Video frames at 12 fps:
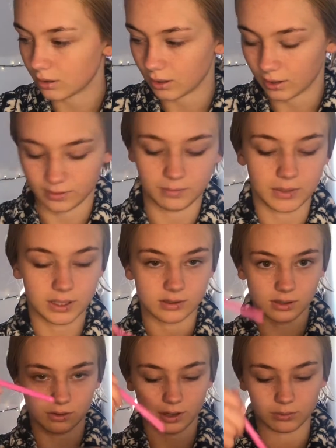and then mix it
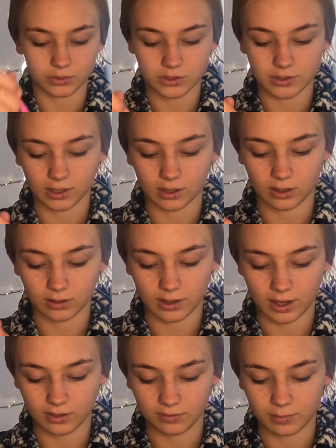around with just like the
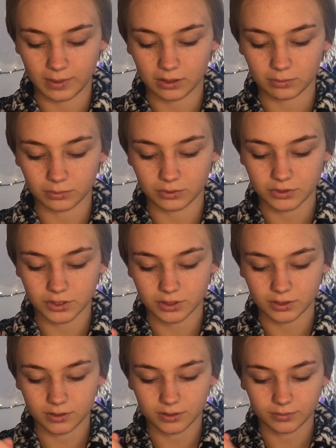end of a makeup brush.
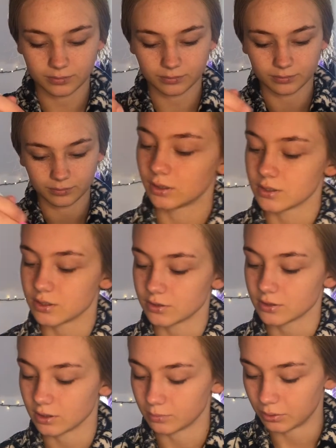Just
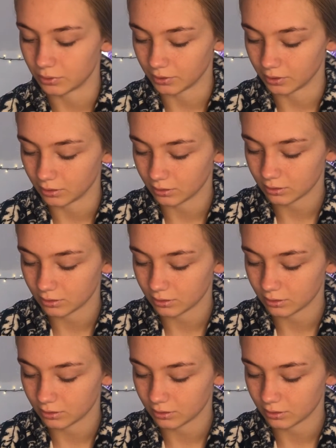gonna put it